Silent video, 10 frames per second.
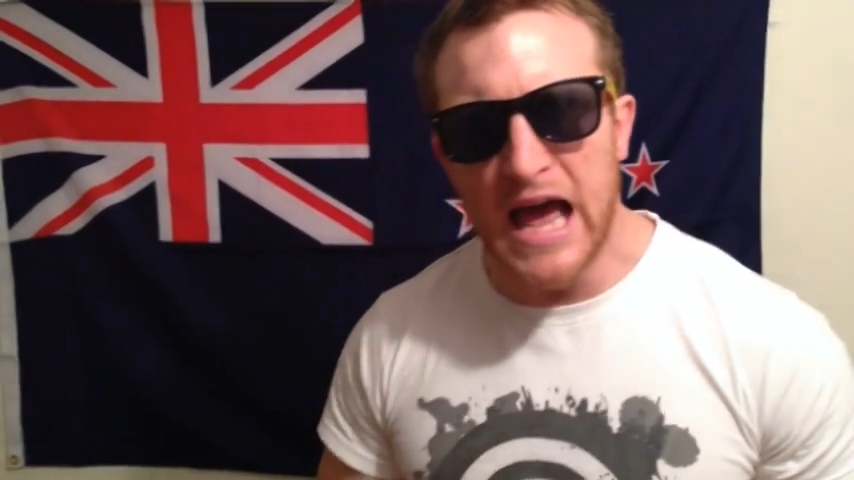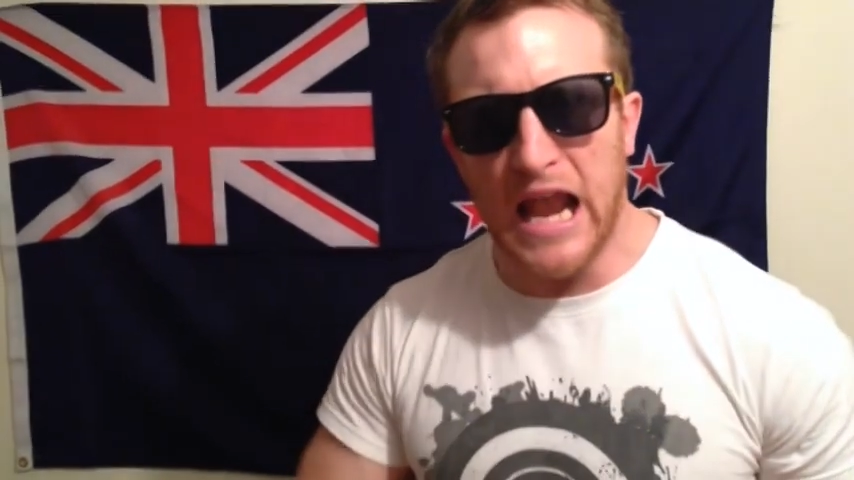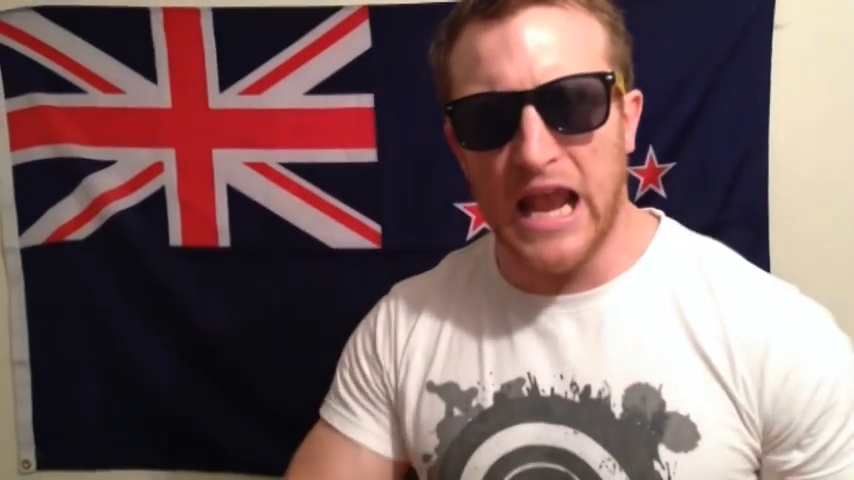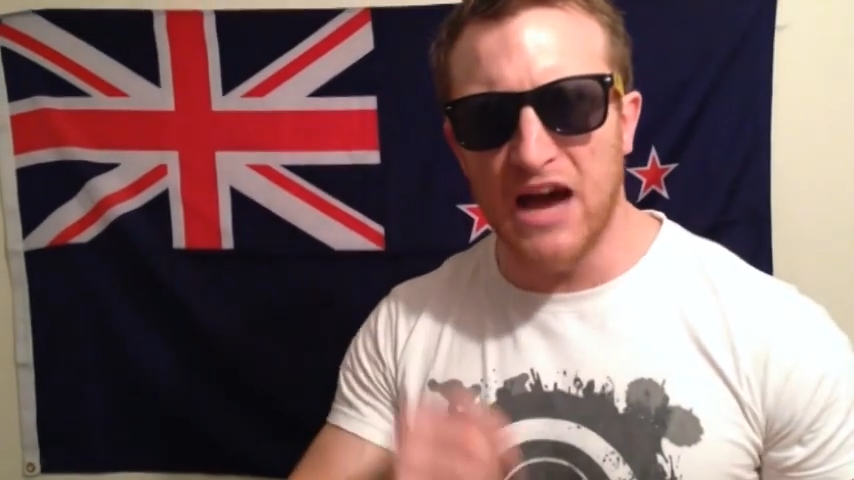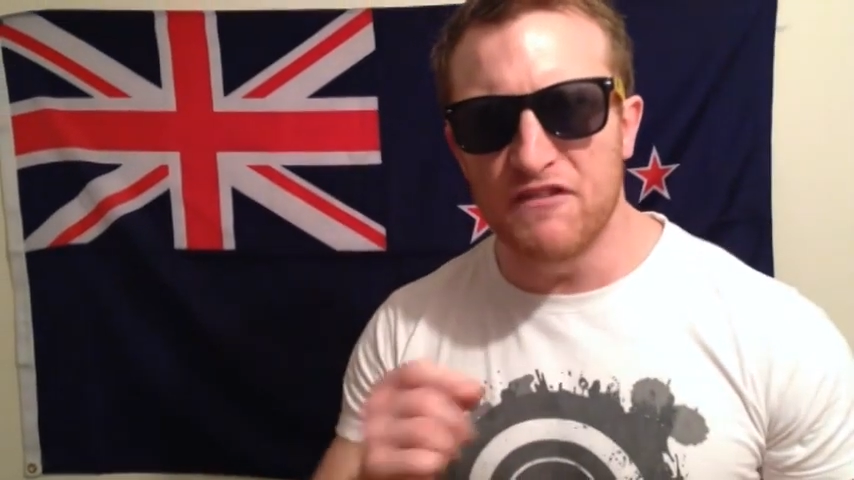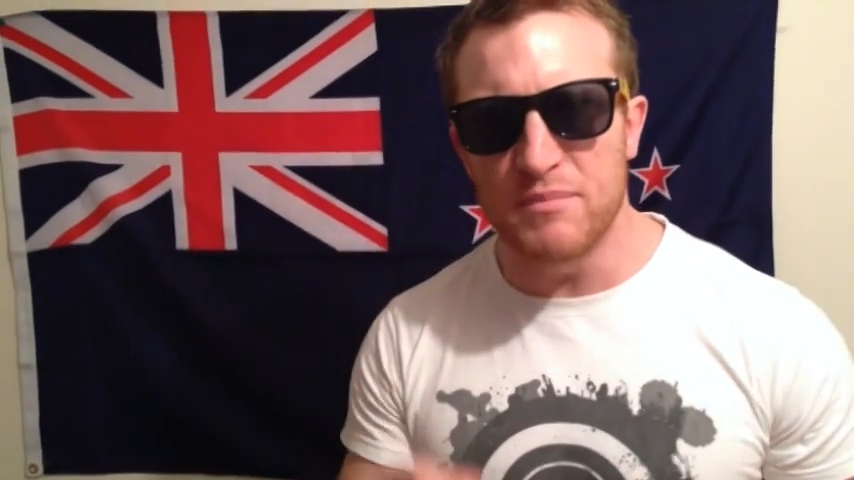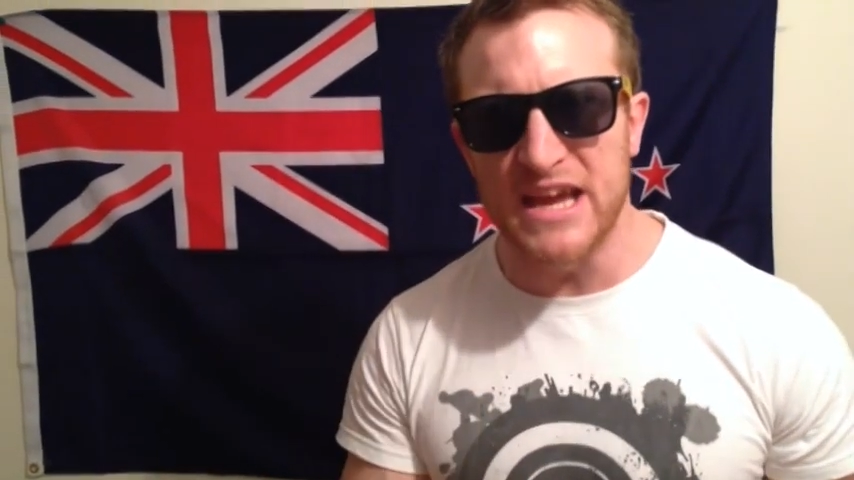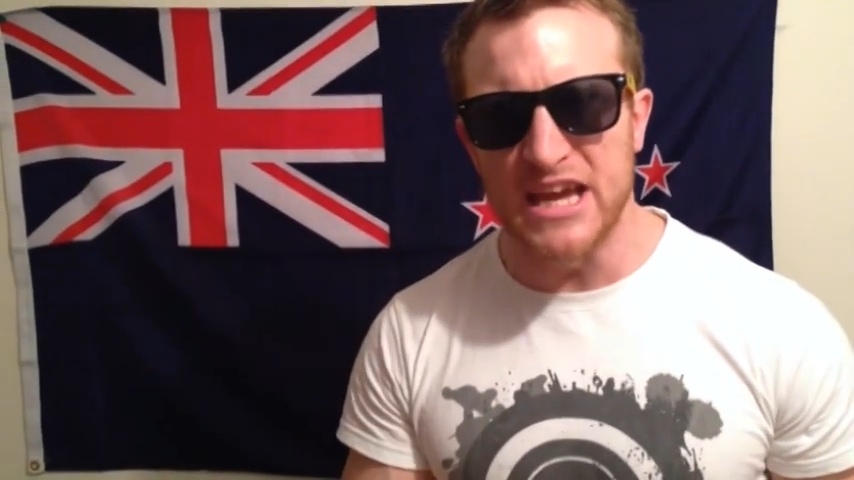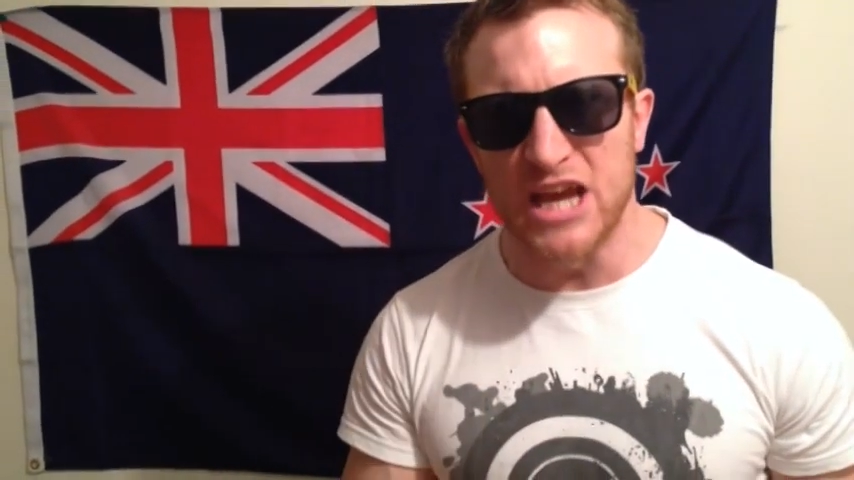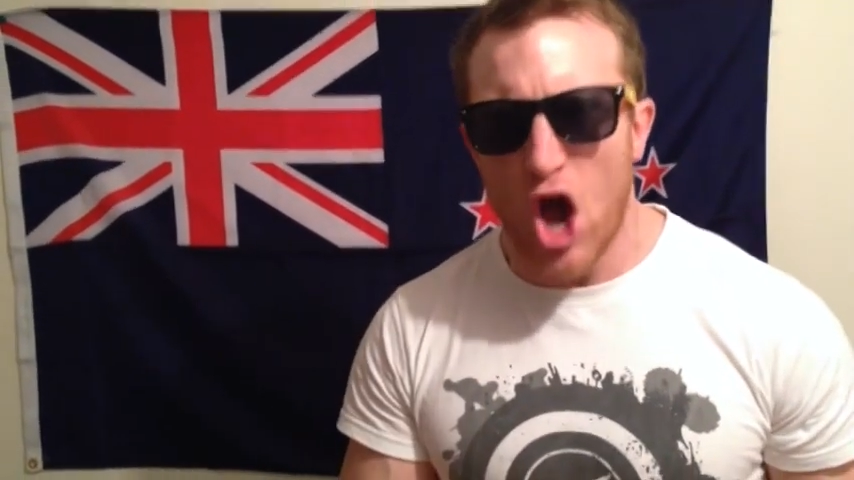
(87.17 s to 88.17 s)
love
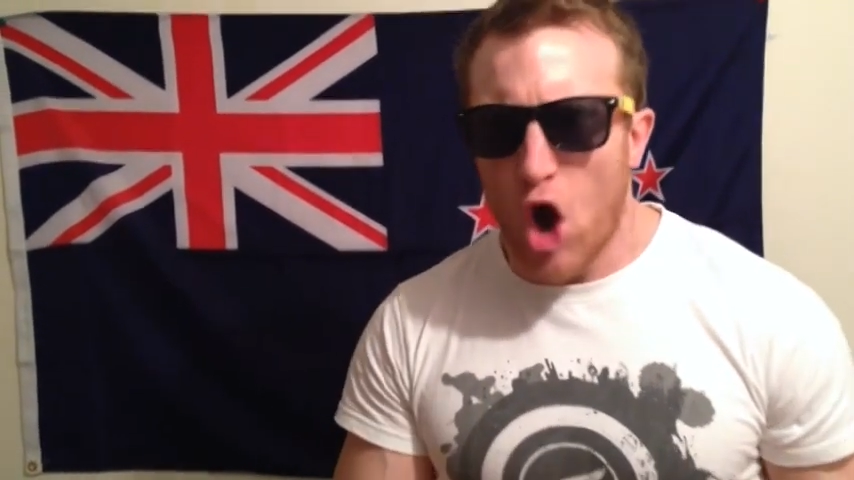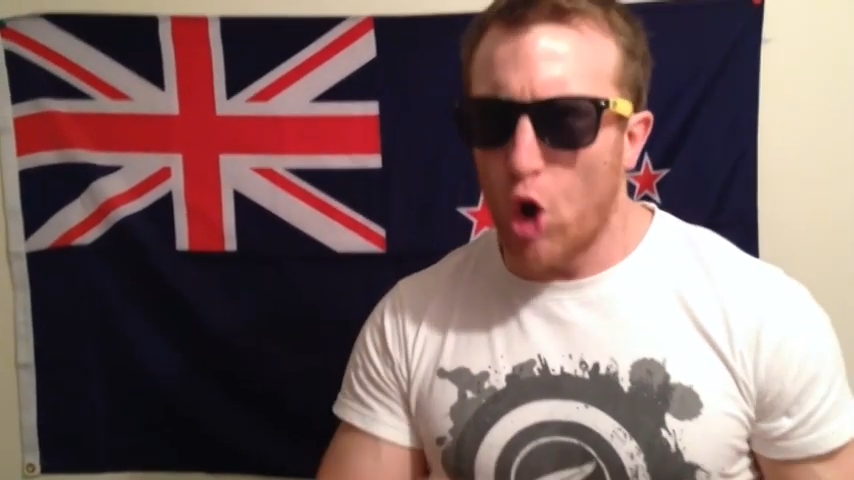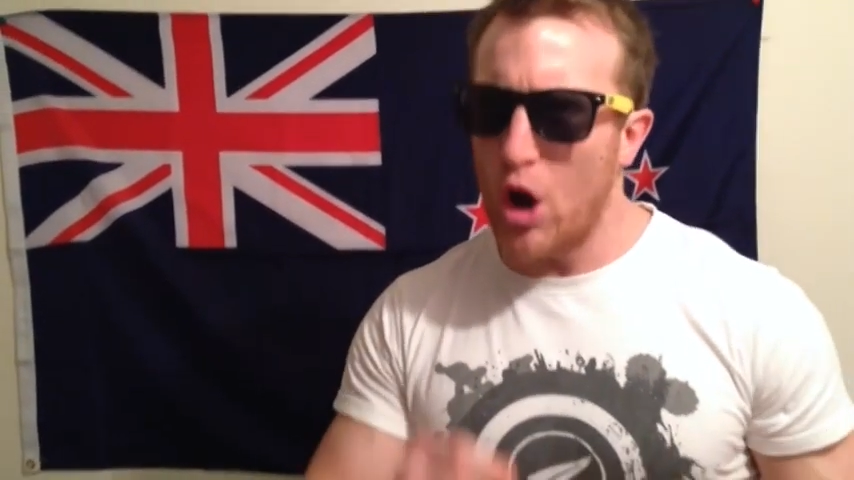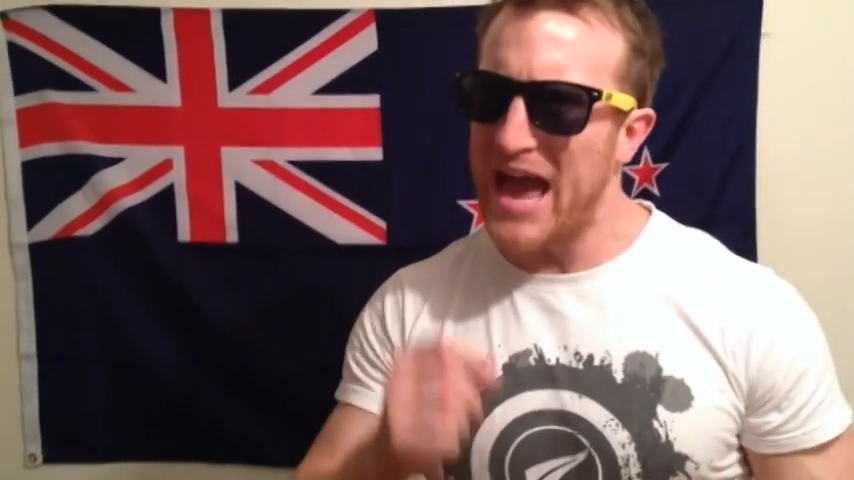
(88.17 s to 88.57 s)
me or